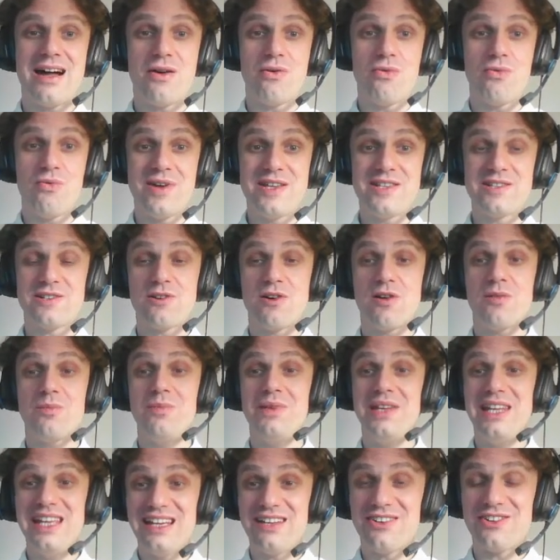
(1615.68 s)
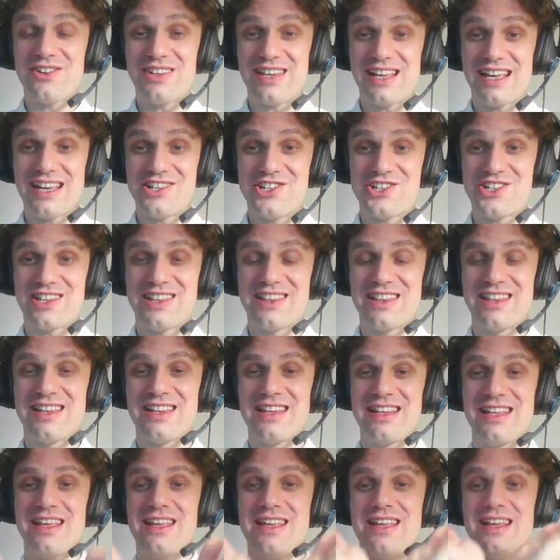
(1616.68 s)
With oblique rotation,
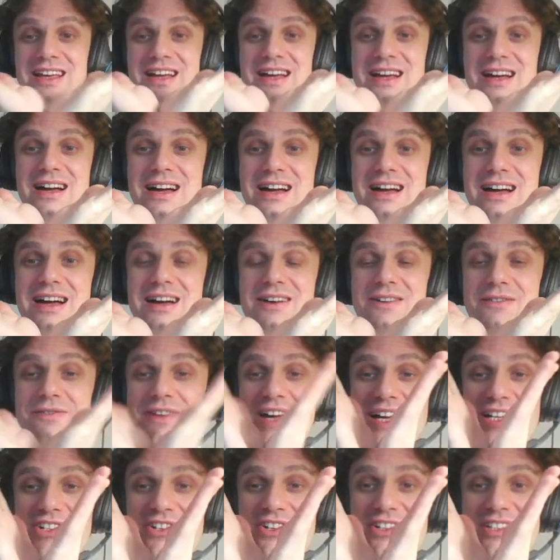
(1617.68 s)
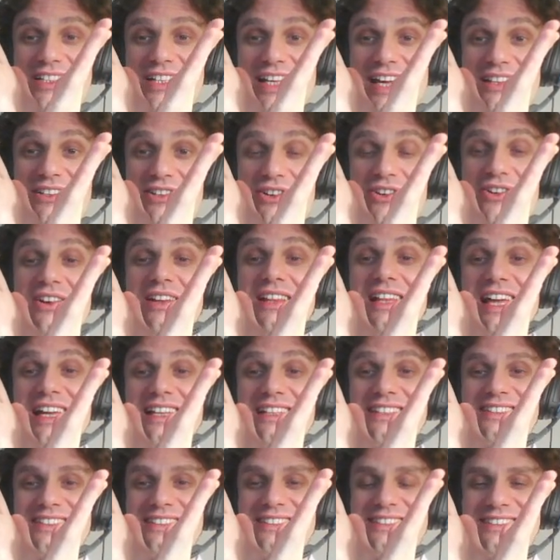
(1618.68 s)
factors can
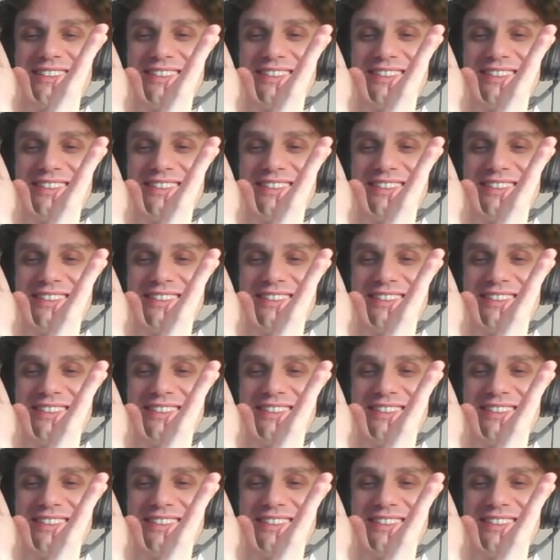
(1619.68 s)
correlate.